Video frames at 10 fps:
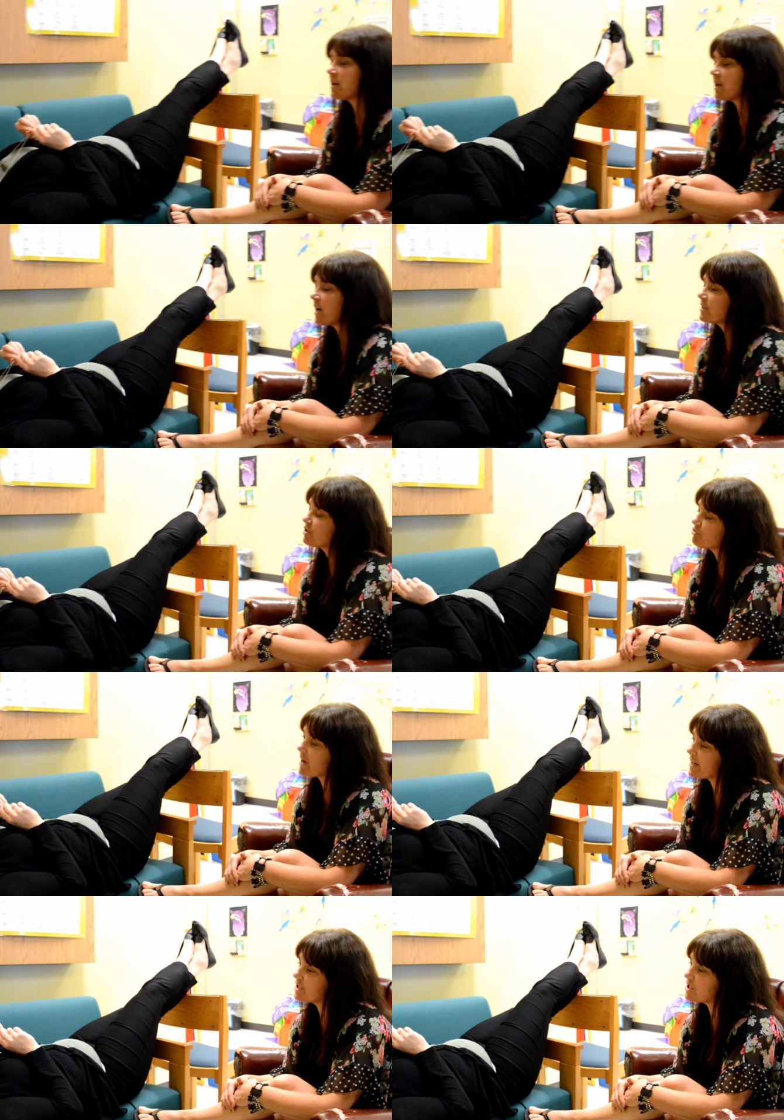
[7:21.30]
uh, a
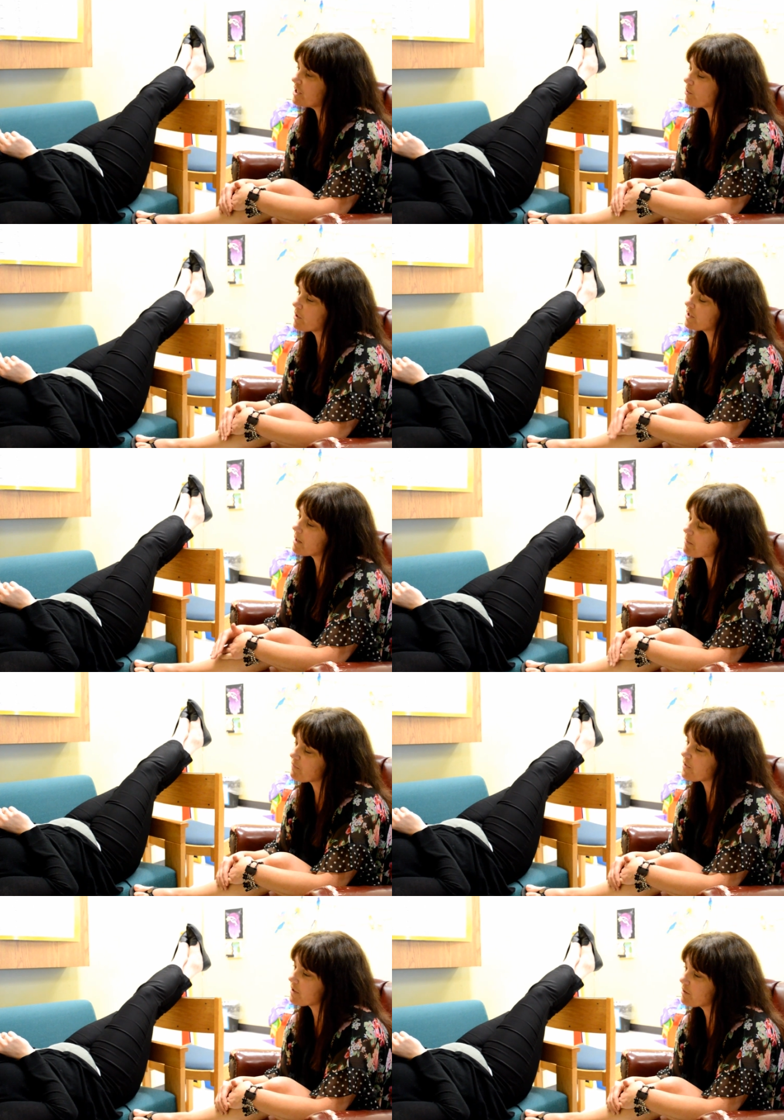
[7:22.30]
strategy or a type of
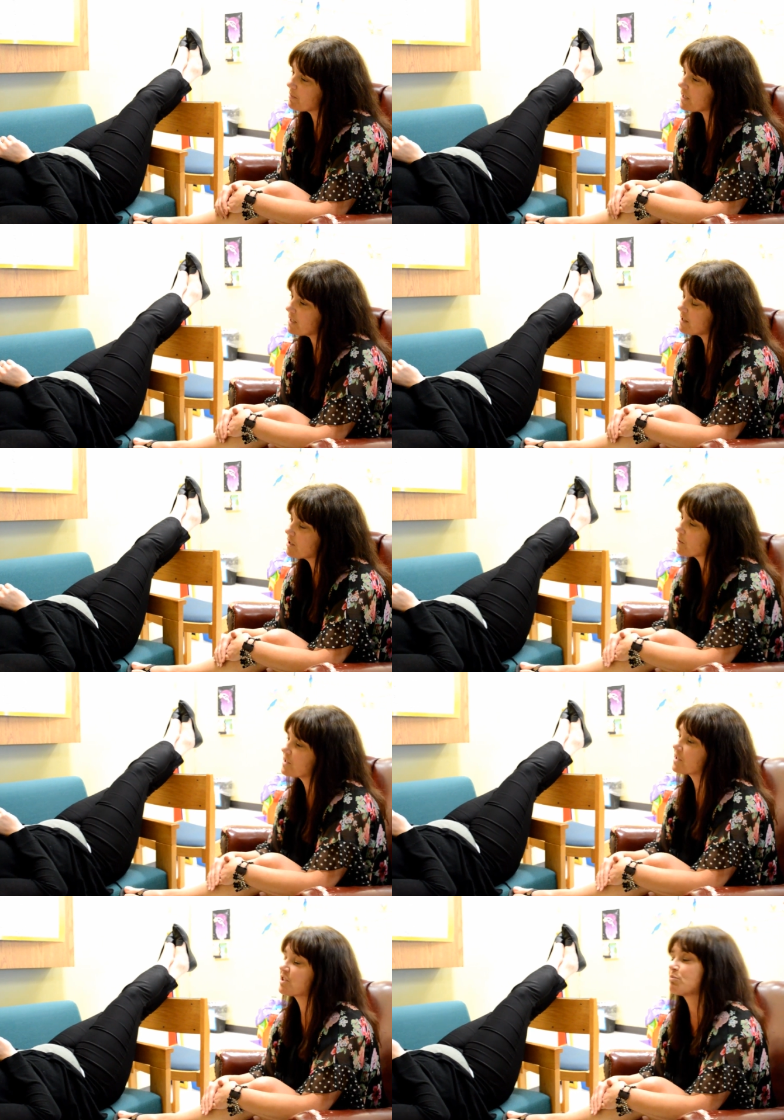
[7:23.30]
therapy known
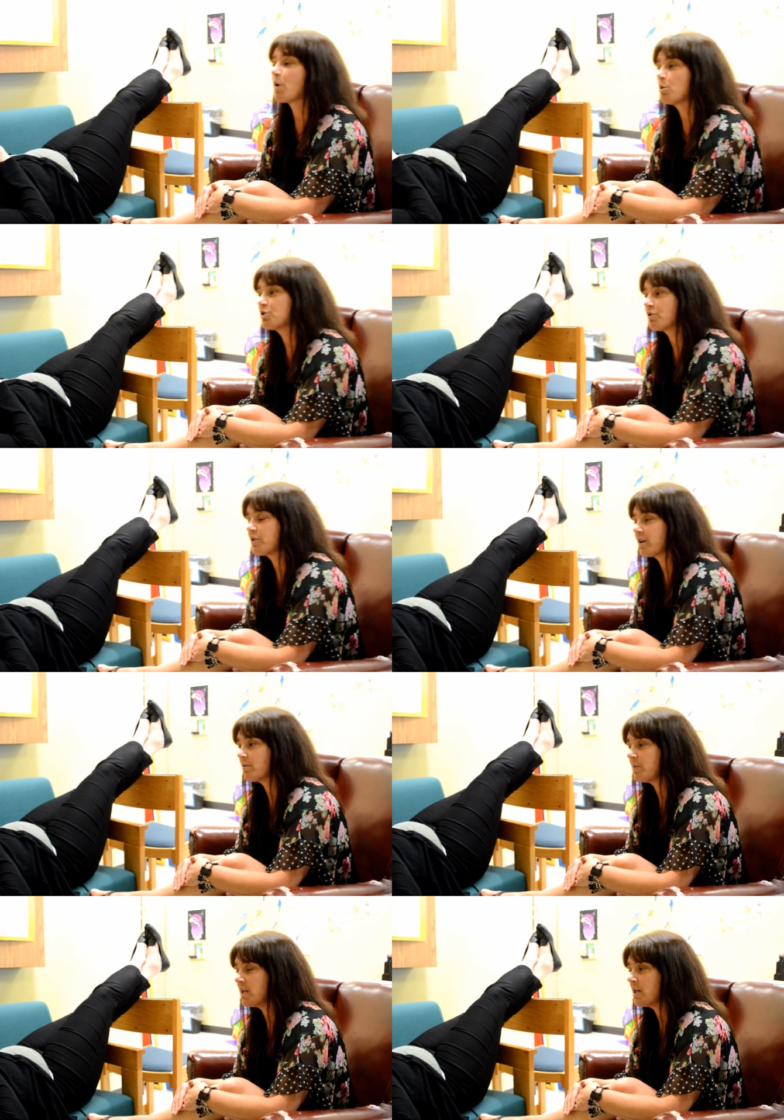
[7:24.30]
as exposure
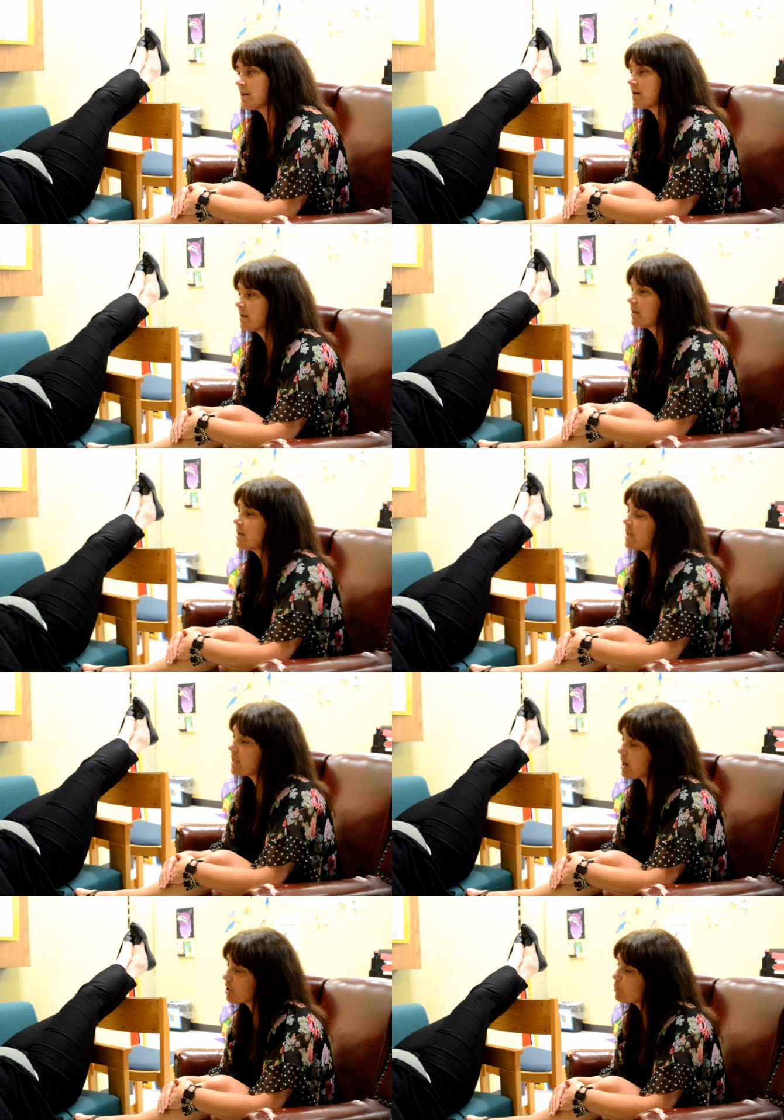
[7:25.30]
therapy.
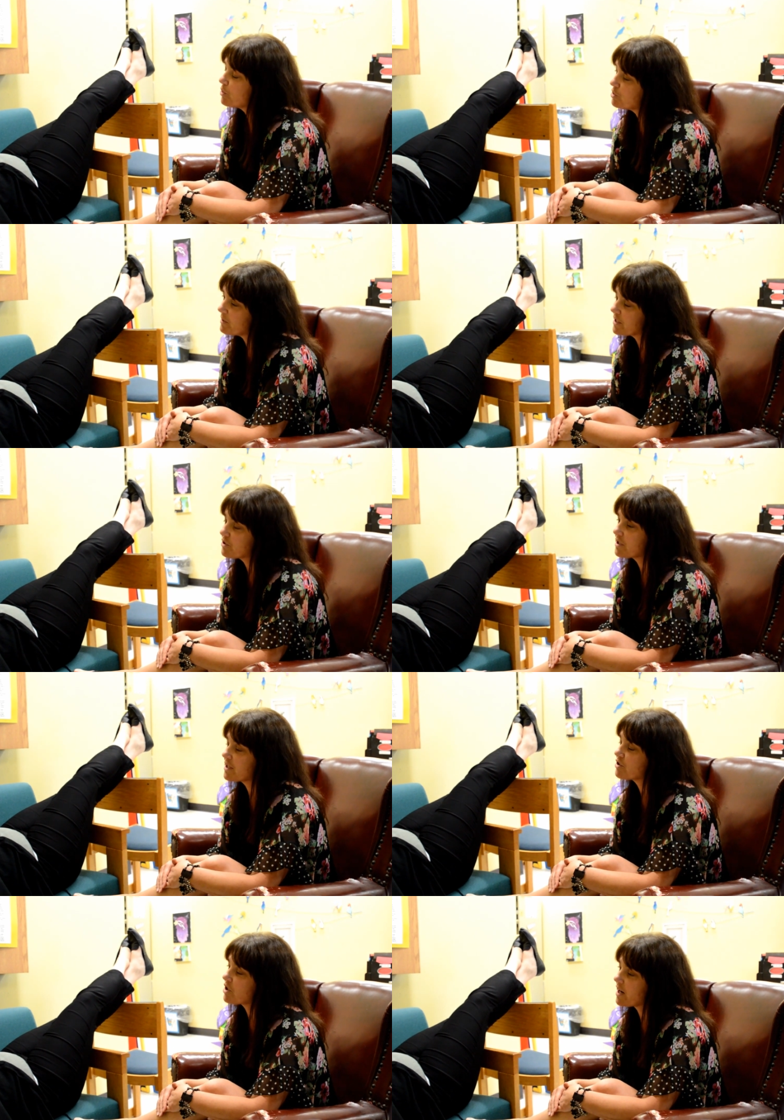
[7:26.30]
Mm-hmm. Are you, would you be
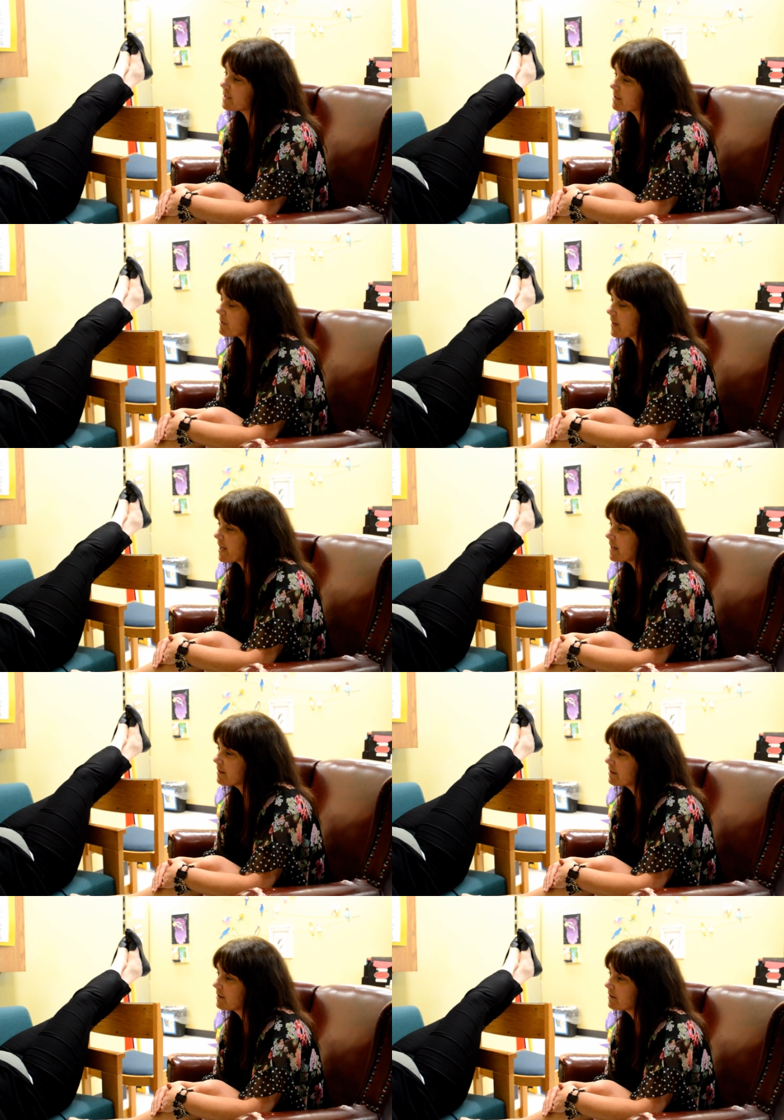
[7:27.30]
interested in trying some of that?
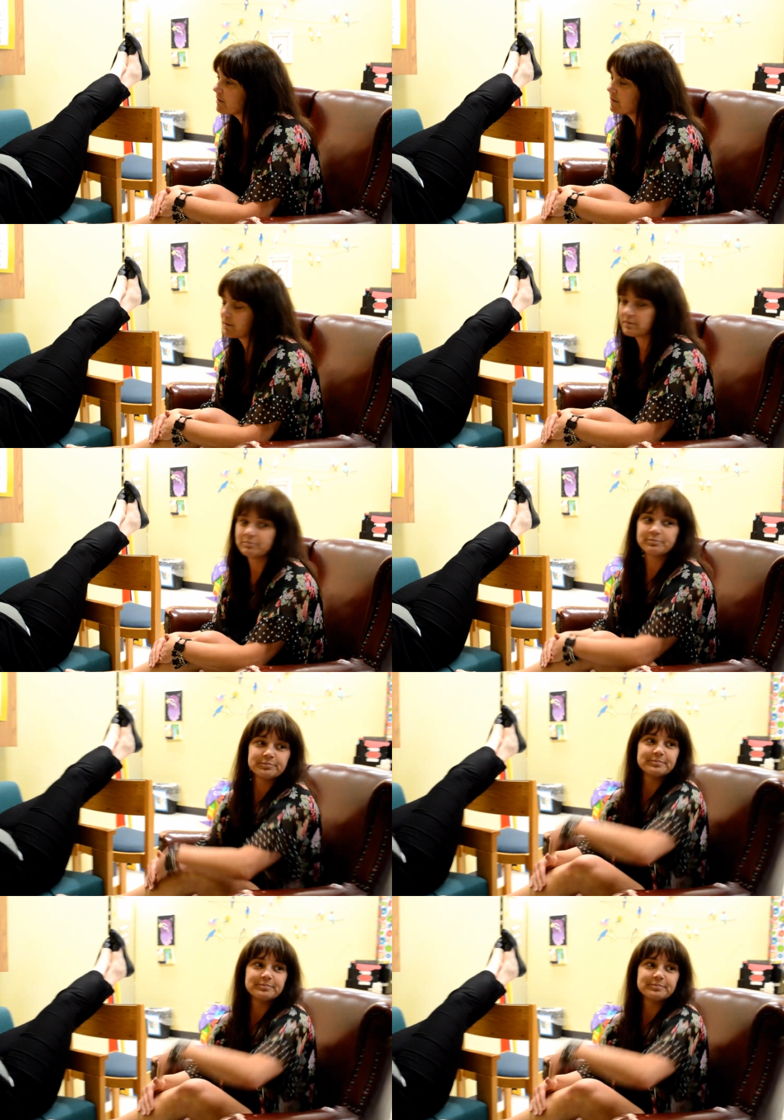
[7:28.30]
Sure, I guess.